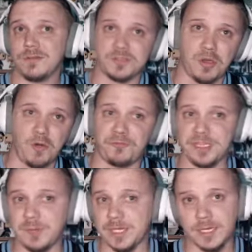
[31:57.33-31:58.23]
so
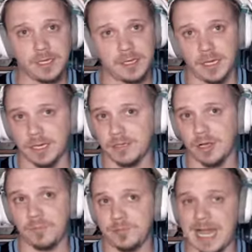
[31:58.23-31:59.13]
hopefully we can you
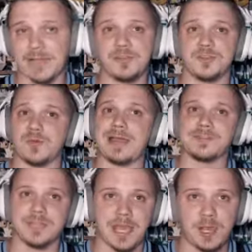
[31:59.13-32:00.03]
know, lock those
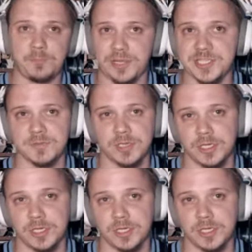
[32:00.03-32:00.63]
routes down, play some